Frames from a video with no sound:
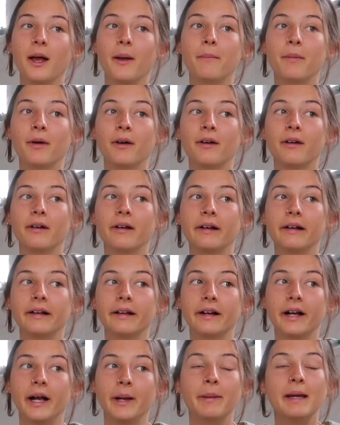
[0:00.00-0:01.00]
But
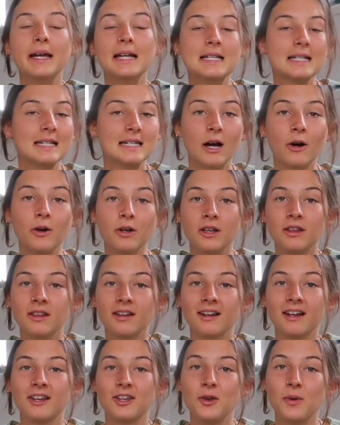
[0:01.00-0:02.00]
I'm here to tell you
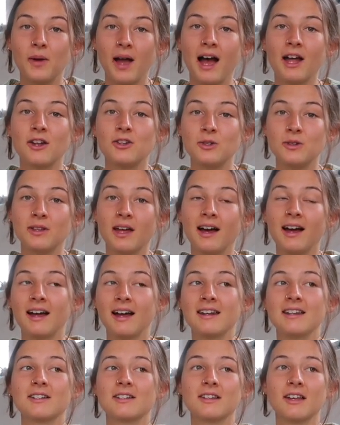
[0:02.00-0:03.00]
that like you can do that,
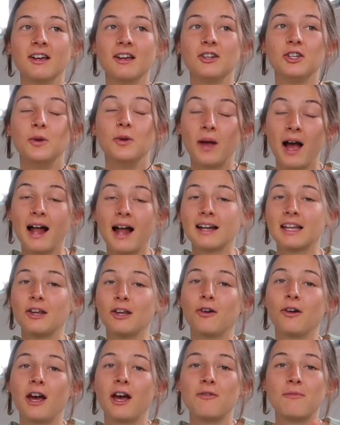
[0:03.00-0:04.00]
and you can get
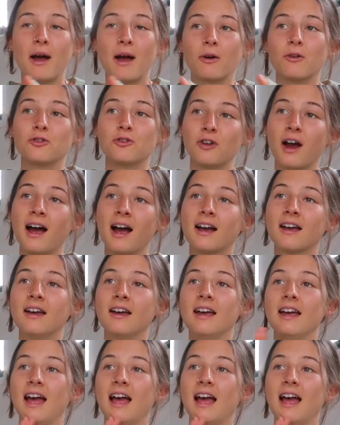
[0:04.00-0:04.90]
your life back on track,